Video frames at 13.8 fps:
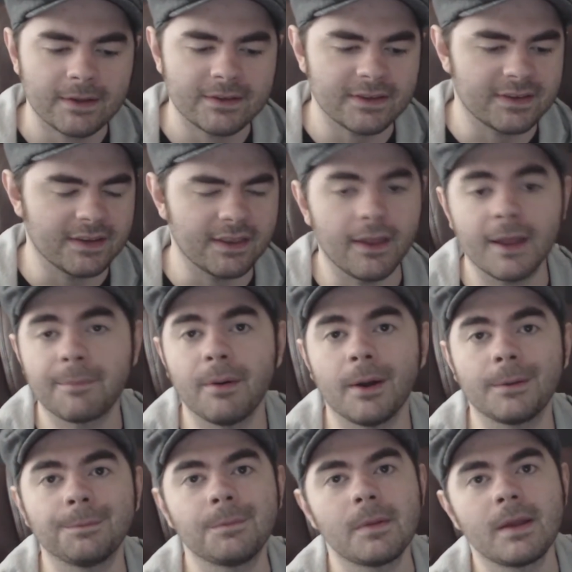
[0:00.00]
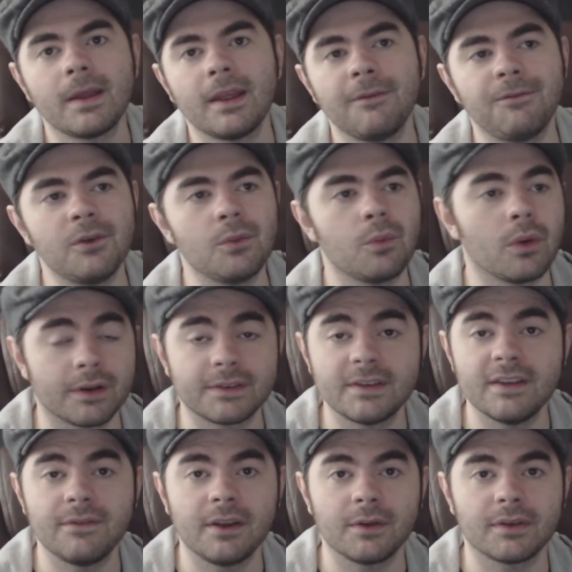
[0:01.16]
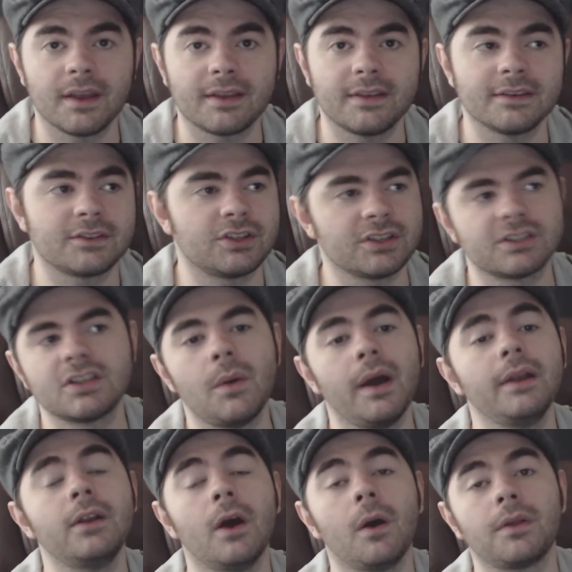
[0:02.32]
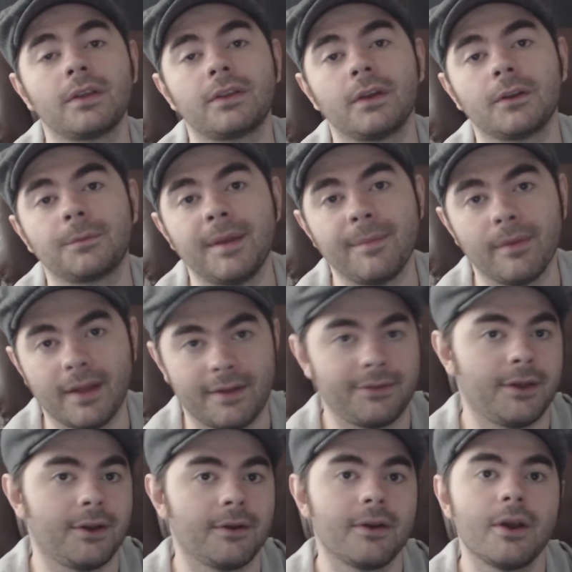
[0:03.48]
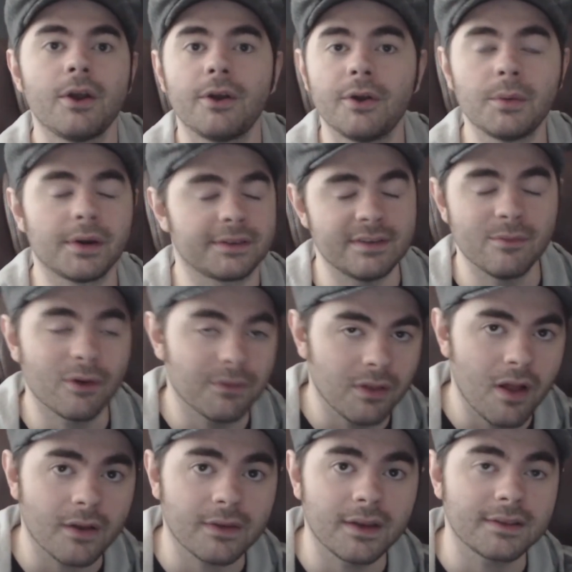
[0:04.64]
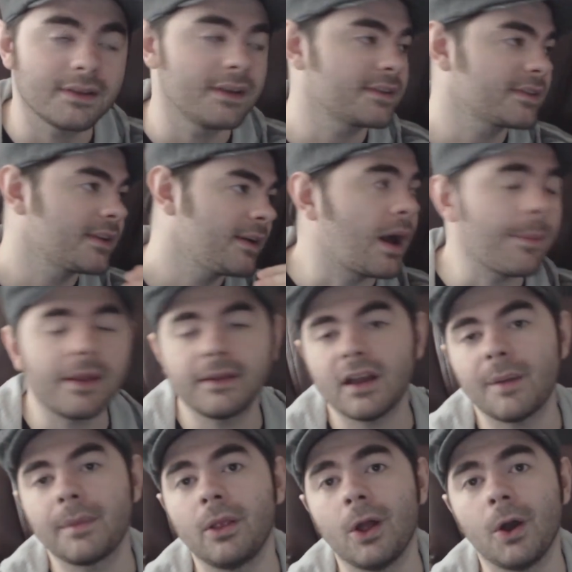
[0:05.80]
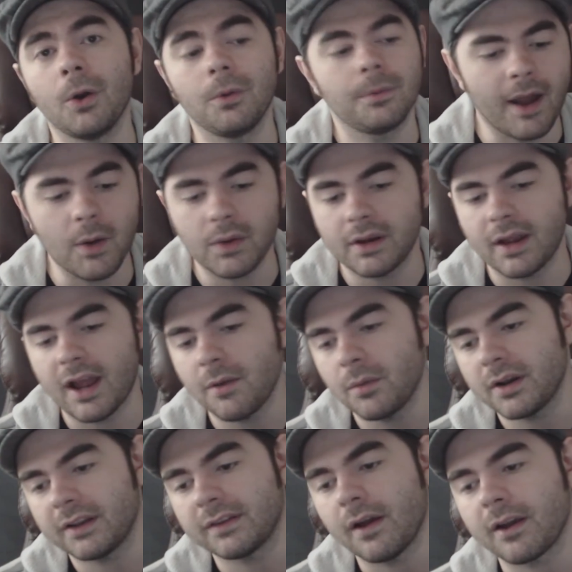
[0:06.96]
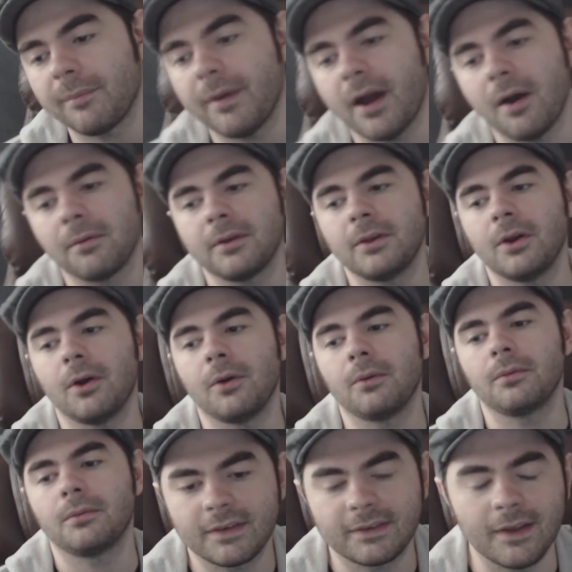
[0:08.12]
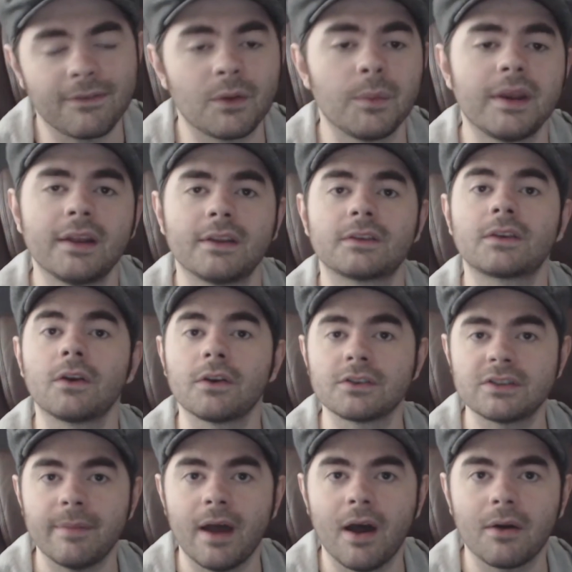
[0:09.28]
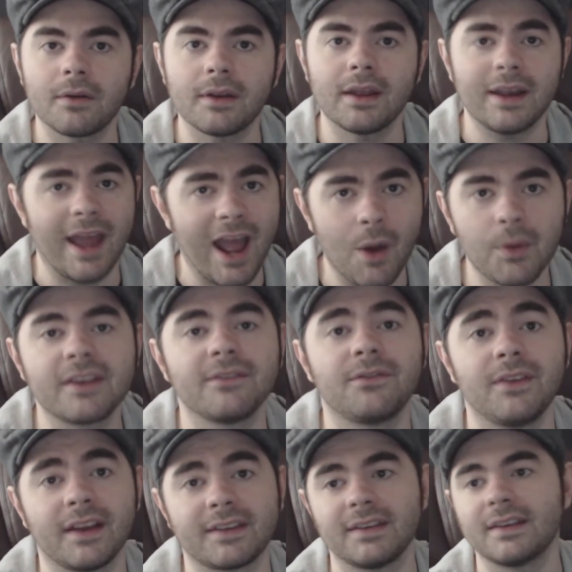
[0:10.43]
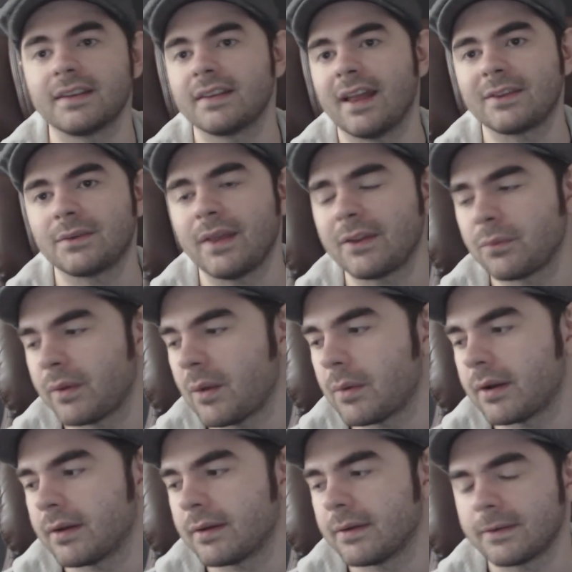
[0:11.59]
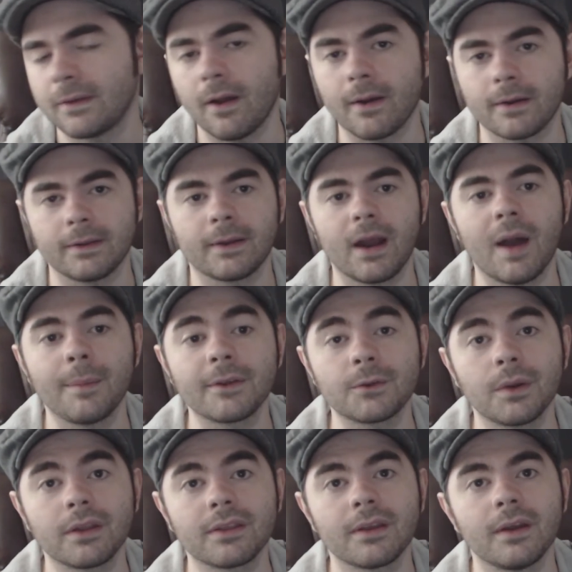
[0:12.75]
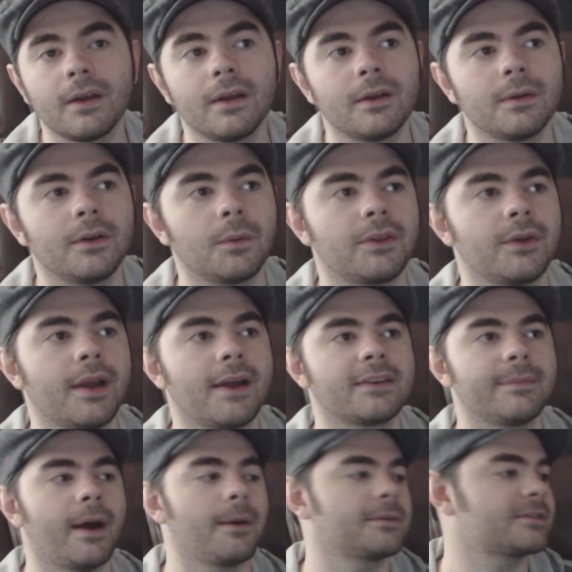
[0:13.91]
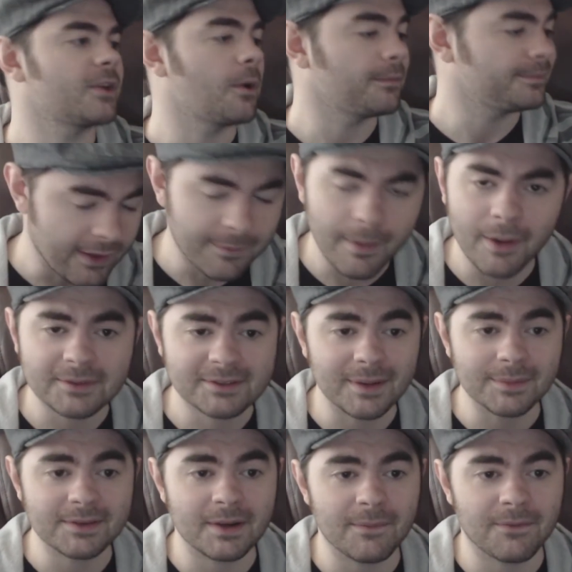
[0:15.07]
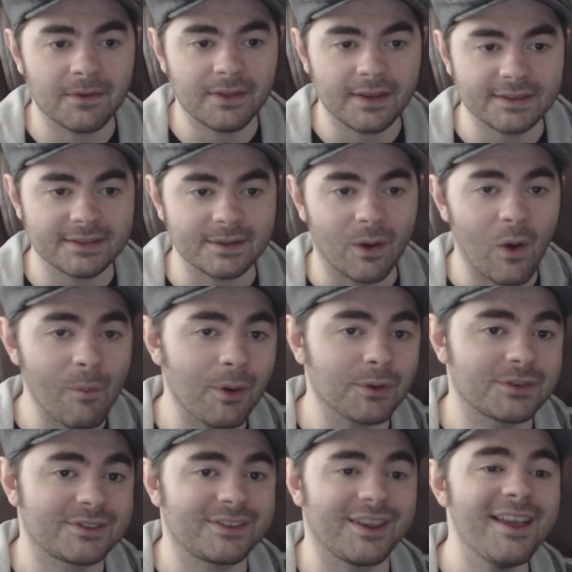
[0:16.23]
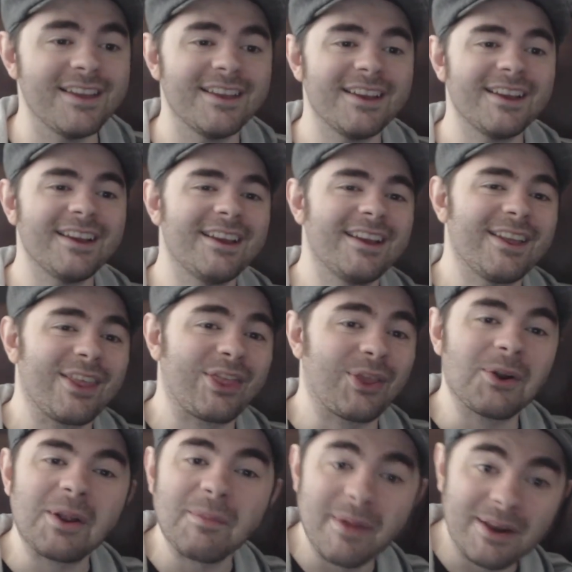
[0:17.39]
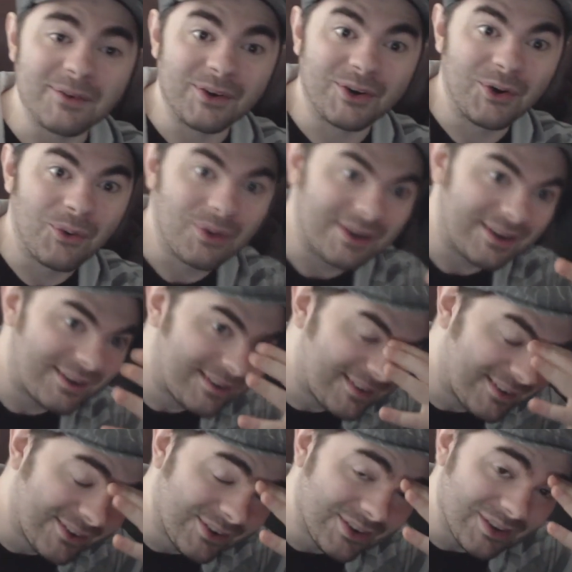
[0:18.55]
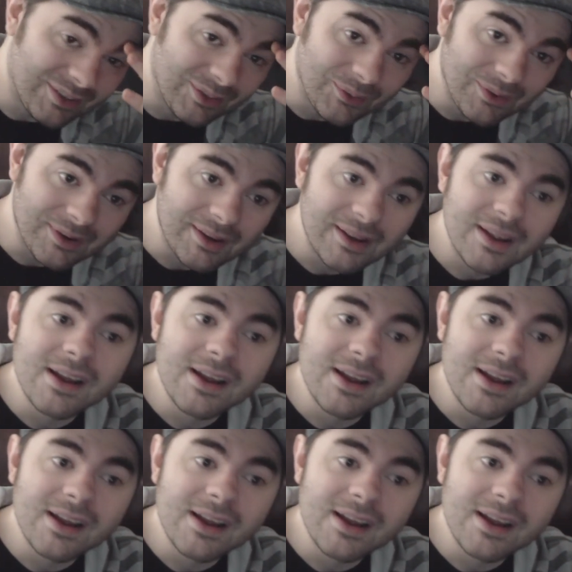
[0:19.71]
just hit the like button if you want to see videos like this, just so I know that there's people out there who want to see more vlogs like this. Comment down below. I want to talk about, you know, stuff that we get discouraged about and how we can fix it. That's what I want to talk in the comments with, you know, with you guys about. So that about sums it up for this almost 30-minute recording. Good Lord.